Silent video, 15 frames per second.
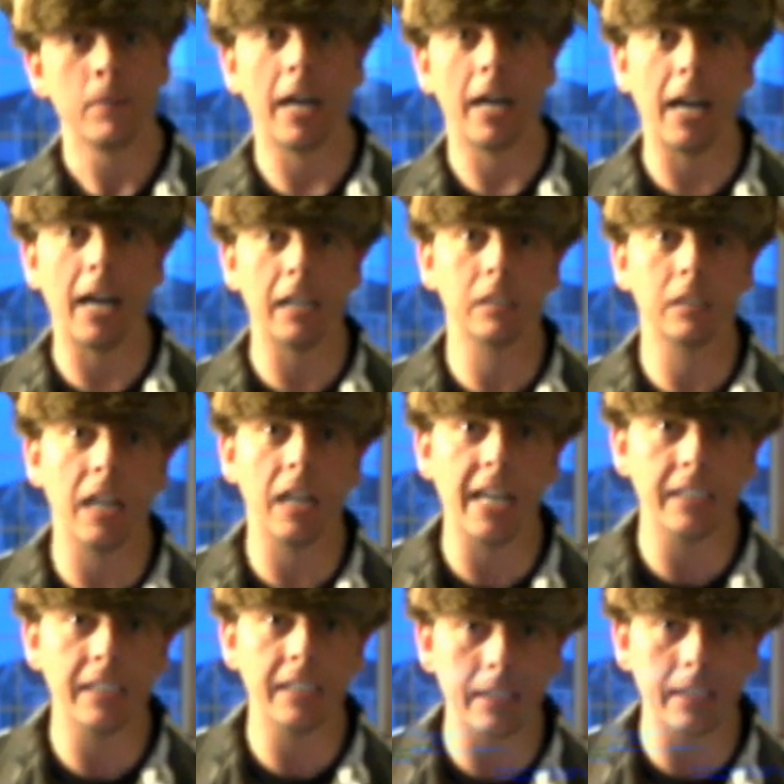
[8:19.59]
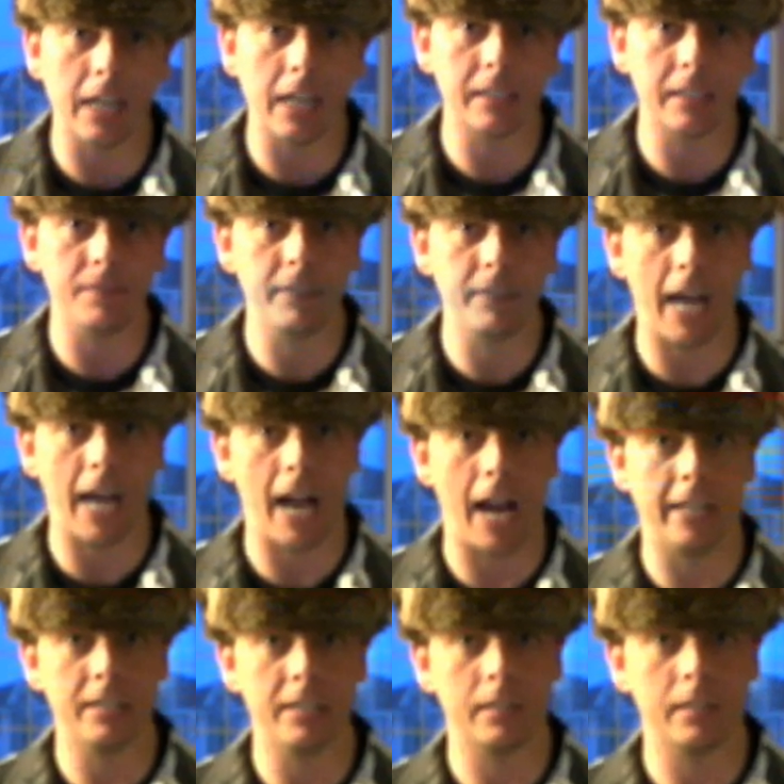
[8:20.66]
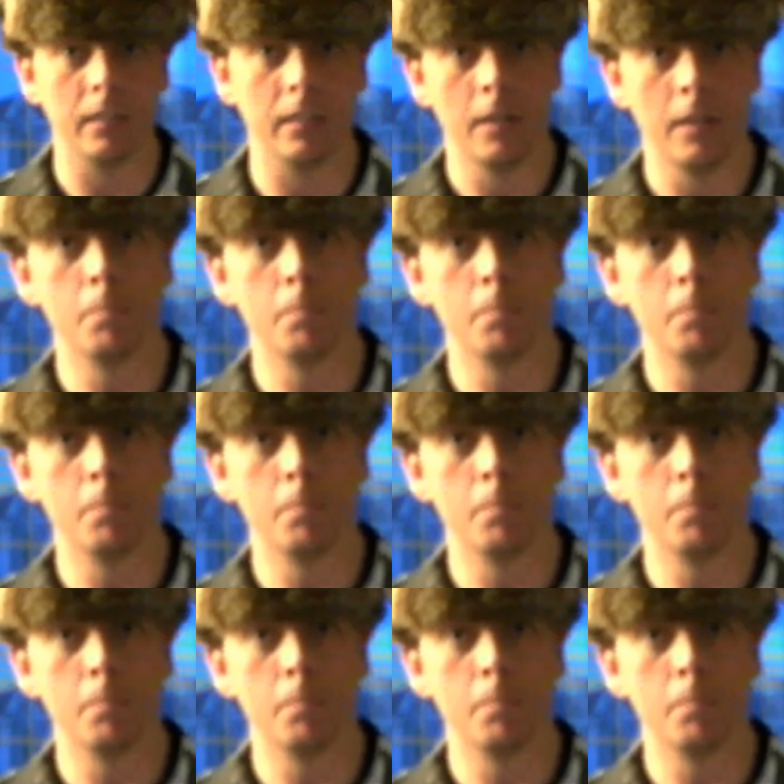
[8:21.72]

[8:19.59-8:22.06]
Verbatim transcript: I like, like Stars of Dallas.